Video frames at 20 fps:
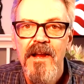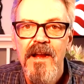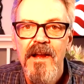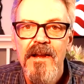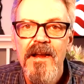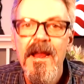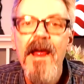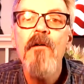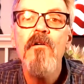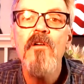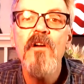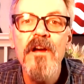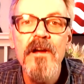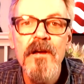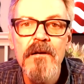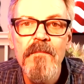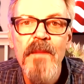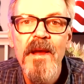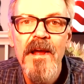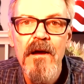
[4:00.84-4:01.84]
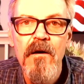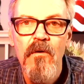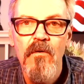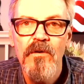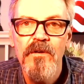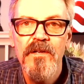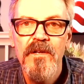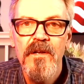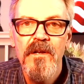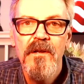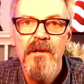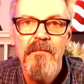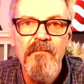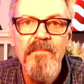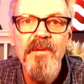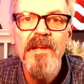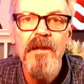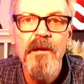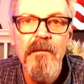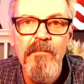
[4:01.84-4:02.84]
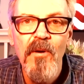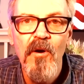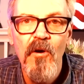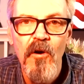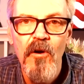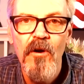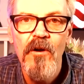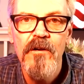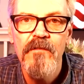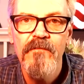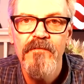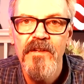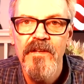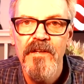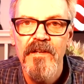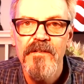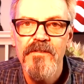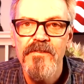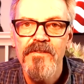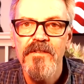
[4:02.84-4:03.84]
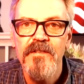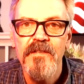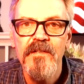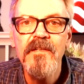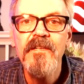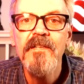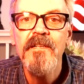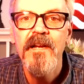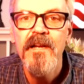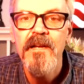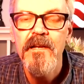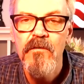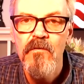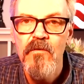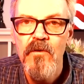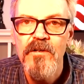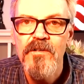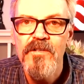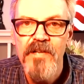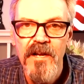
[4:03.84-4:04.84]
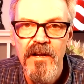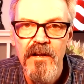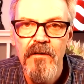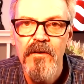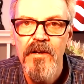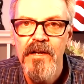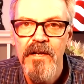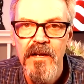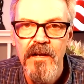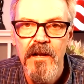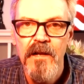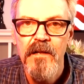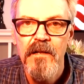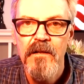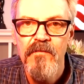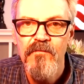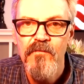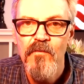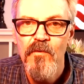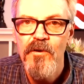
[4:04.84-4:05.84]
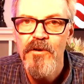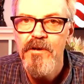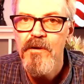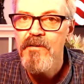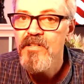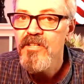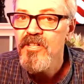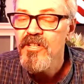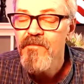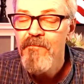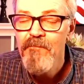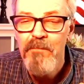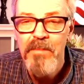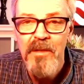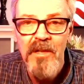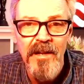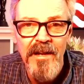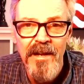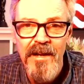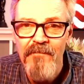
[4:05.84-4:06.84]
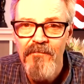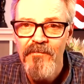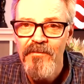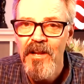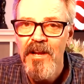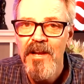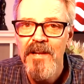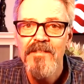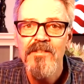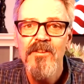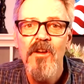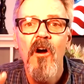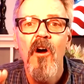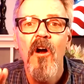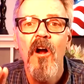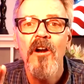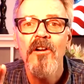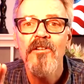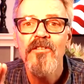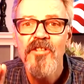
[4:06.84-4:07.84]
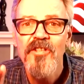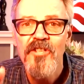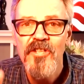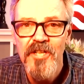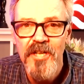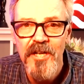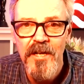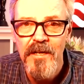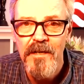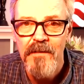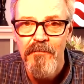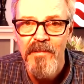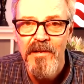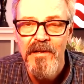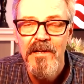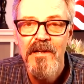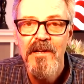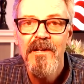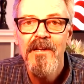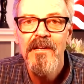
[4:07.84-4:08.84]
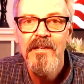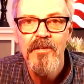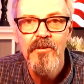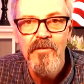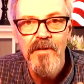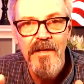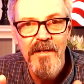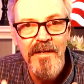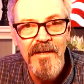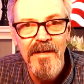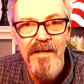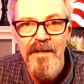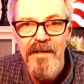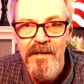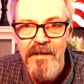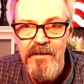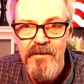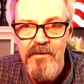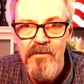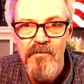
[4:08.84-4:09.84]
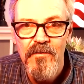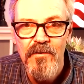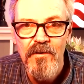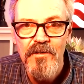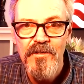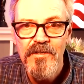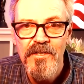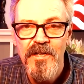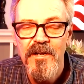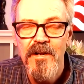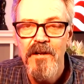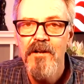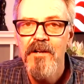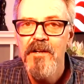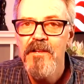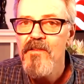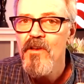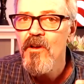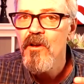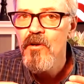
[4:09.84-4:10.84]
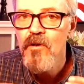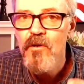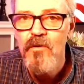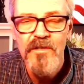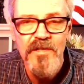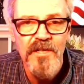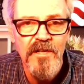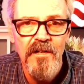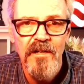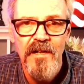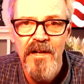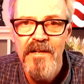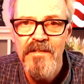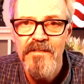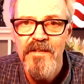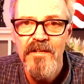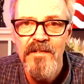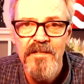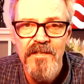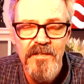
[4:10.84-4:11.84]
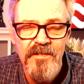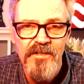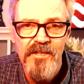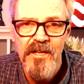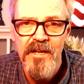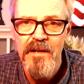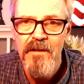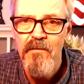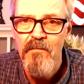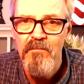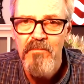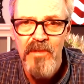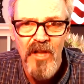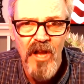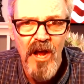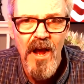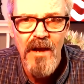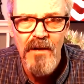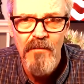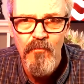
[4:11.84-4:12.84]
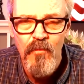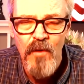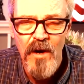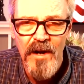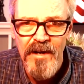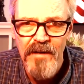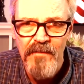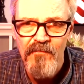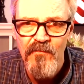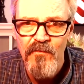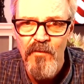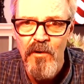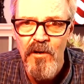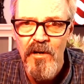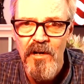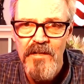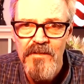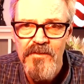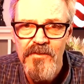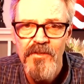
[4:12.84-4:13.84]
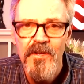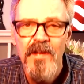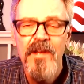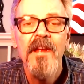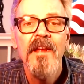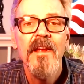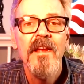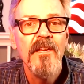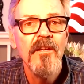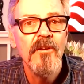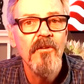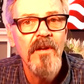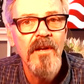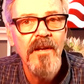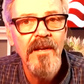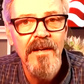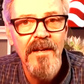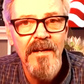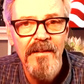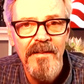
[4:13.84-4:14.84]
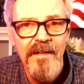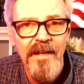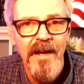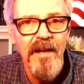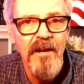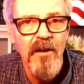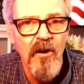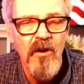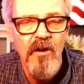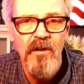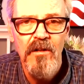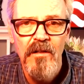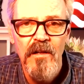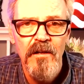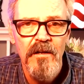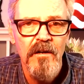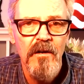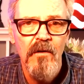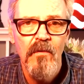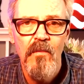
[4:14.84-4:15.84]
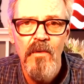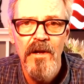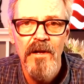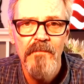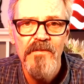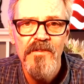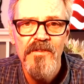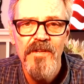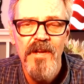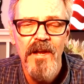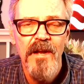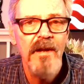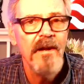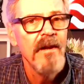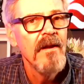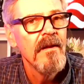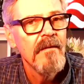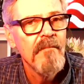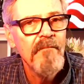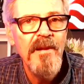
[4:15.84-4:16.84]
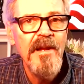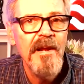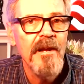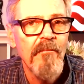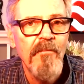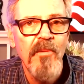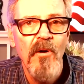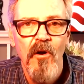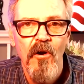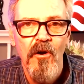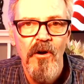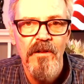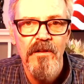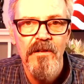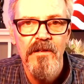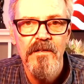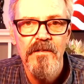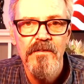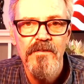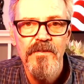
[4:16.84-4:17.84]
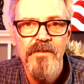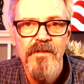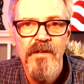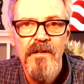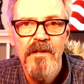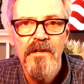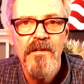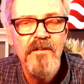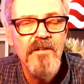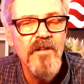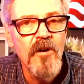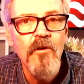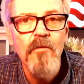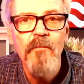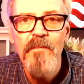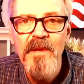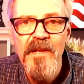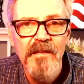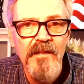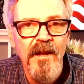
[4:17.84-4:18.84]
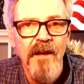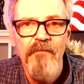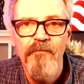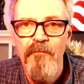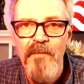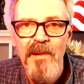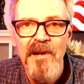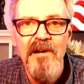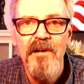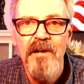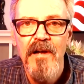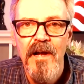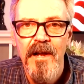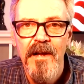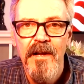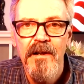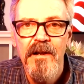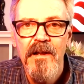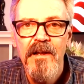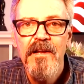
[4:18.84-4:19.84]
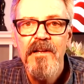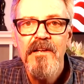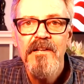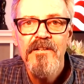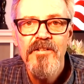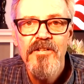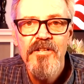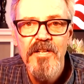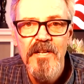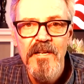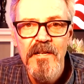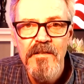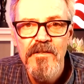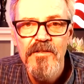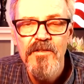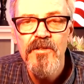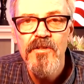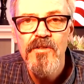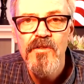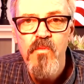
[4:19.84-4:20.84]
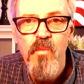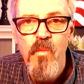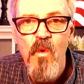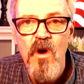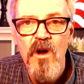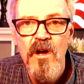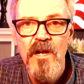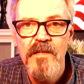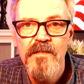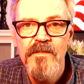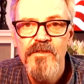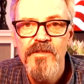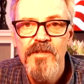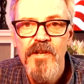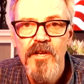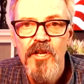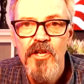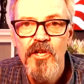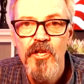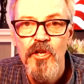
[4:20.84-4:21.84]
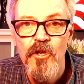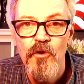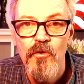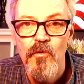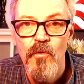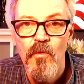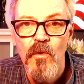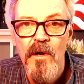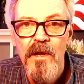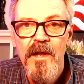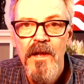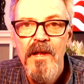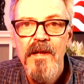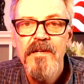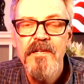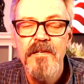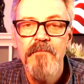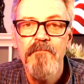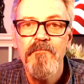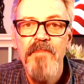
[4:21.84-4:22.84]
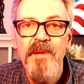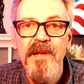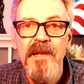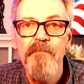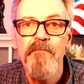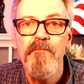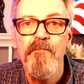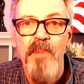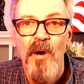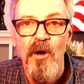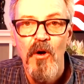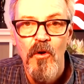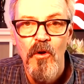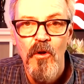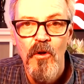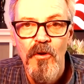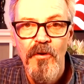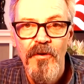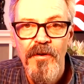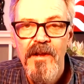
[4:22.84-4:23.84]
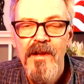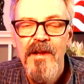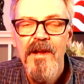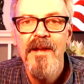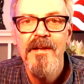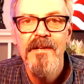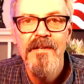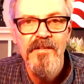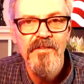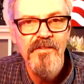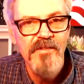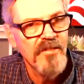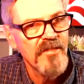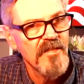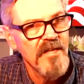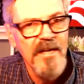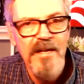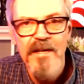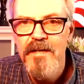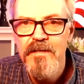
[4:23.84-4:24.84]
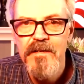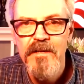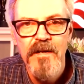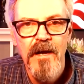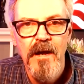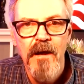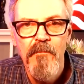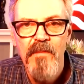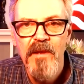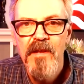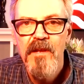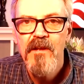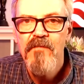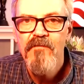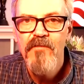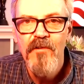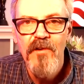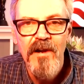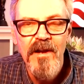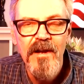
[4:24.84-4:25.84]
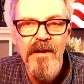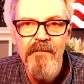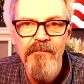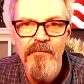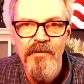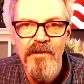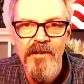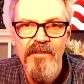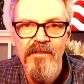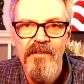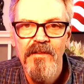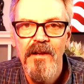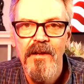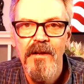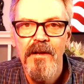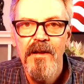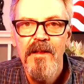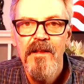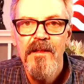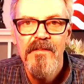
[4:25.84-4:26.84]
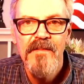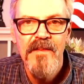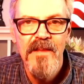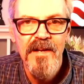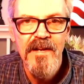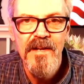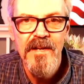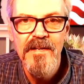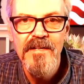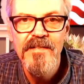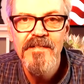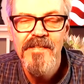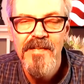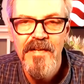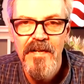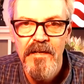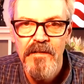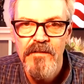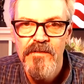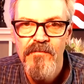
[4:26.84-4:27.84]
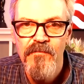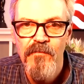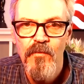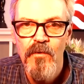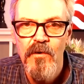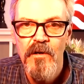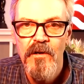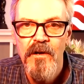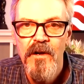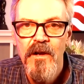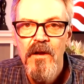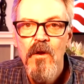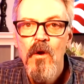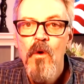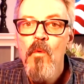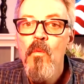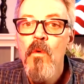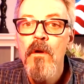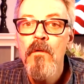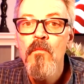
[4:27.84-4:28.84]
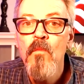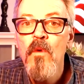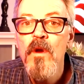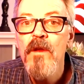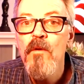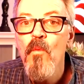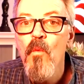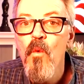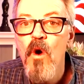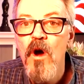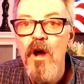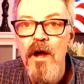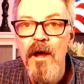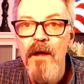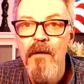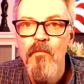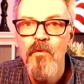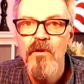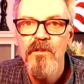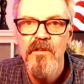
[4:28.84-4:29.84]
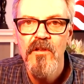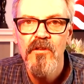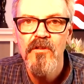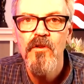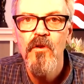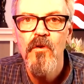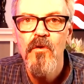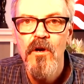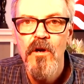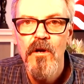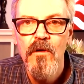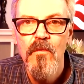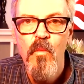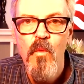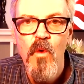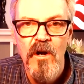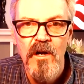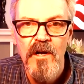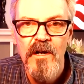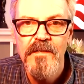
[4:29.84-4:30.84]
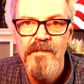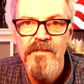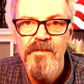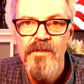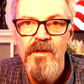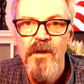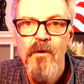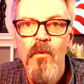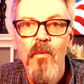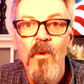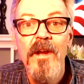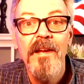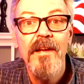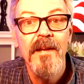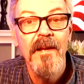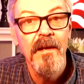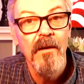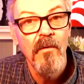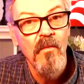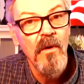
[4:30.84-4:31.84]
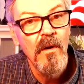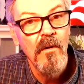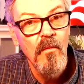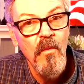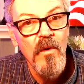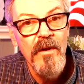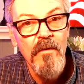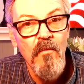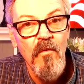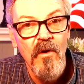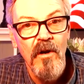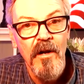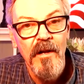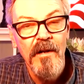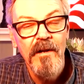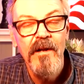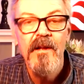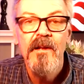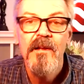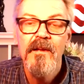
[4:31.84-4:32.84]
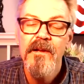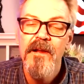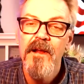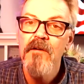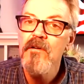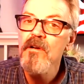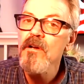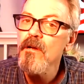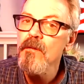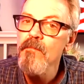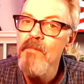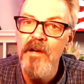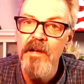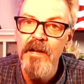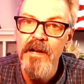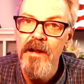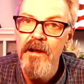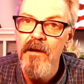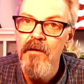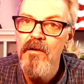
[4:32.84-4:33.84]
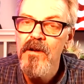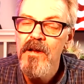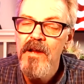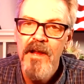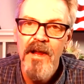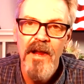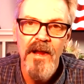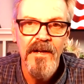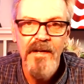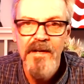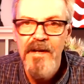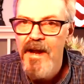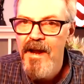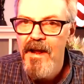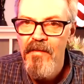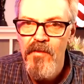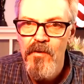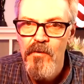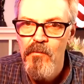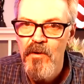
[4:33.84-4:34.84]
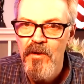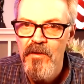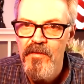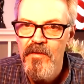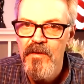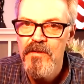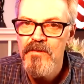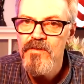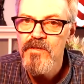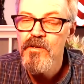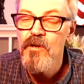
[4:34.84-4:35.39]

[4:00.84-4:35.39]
Now come out, be a part of this in Orange County, California. Plane flights are cheap. You can get into Orange County. The hotel has a discount block rate for us. You can get that all on our website. Be a part of this. Don't be left behind. Jesus wants you to be bold and to stand up for everything that he stands for. When we want what the Lord wants, we get what we want. Now come on out and gather with us.